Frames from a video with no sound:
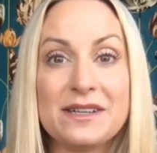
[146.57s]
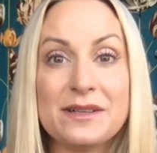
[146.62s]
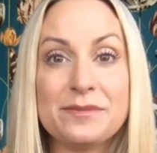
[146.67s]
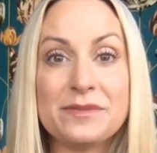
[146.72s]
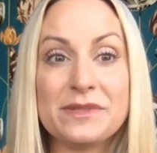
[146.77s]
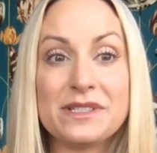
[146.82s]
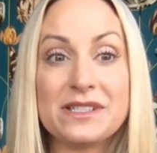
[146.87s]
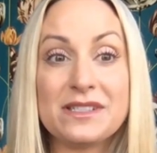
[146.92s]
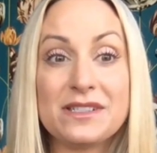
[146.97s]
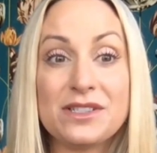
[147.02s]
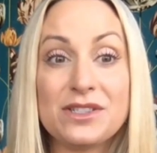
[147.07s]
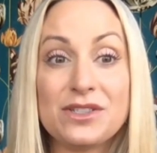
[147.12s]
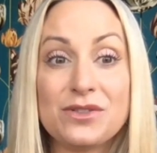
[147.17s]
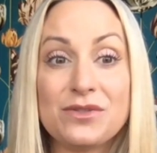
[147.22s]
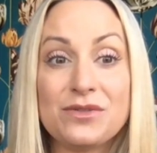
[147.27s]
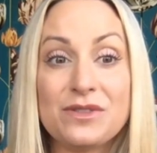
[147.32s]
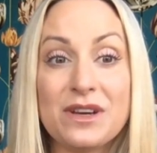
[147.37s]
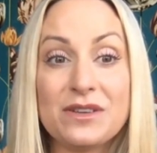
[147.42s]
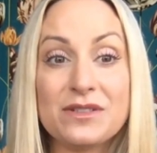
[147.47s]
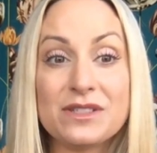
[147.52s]
since
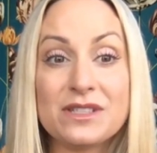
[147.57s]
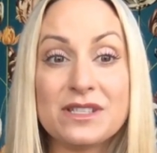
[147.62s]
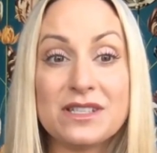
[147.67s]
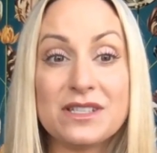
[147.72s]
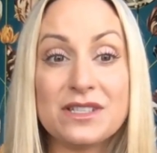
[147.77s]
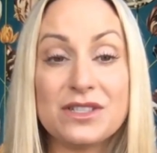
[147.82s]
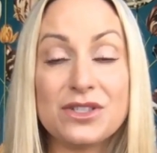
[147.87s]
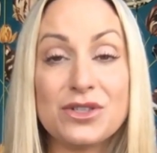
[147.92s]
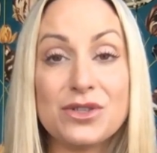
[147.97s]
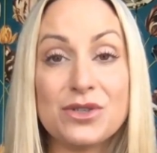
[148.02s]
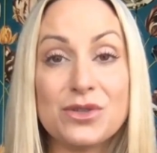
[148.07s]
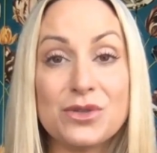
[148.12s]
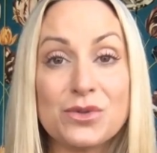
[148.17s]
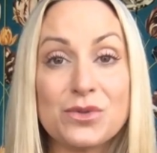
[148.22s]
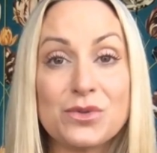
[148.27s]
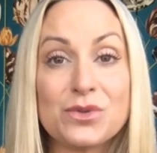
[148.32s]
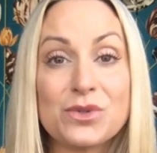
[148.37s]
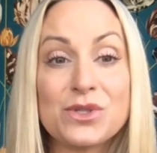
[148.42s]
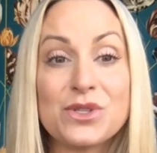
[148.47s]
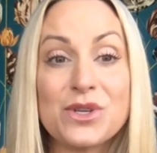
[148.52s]
2002.
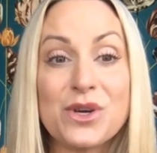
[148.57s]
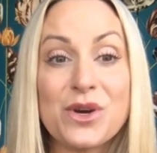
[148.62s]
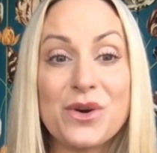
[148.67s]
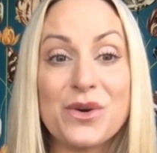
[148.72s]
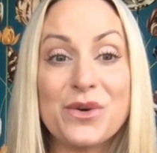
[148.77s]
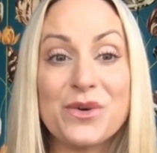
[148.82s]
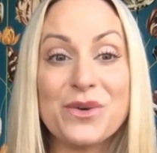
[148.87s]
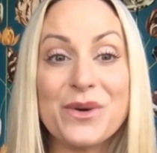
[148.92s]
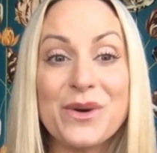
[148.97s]
So